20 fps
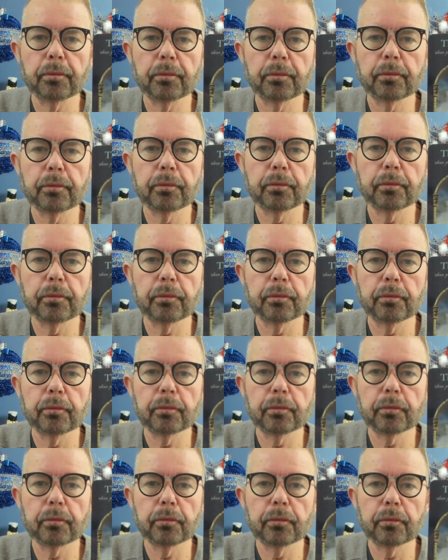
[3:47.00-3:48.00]

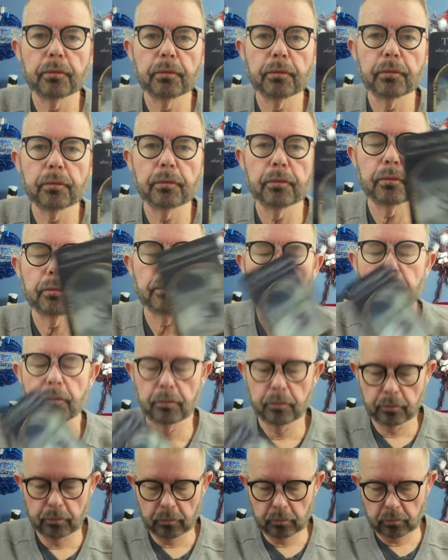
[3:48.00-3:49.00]

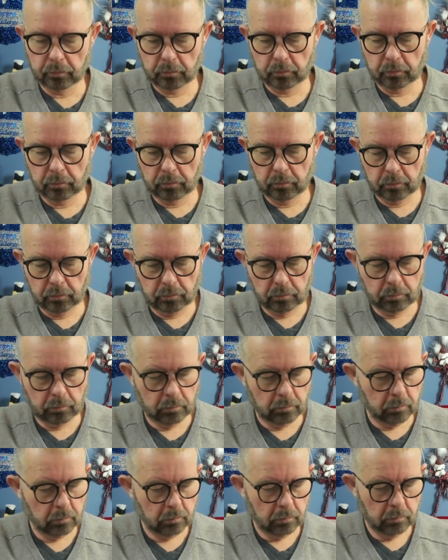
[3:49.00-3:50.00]

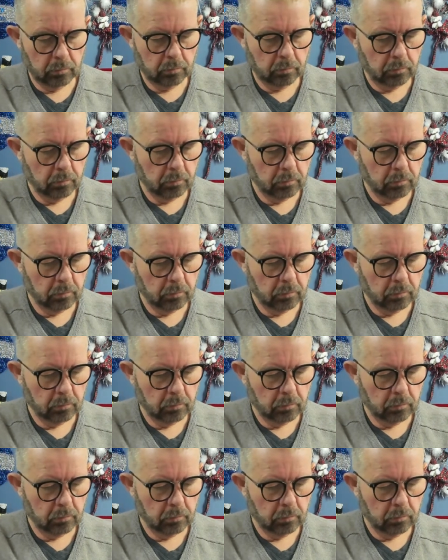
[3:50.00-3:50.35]
(silence)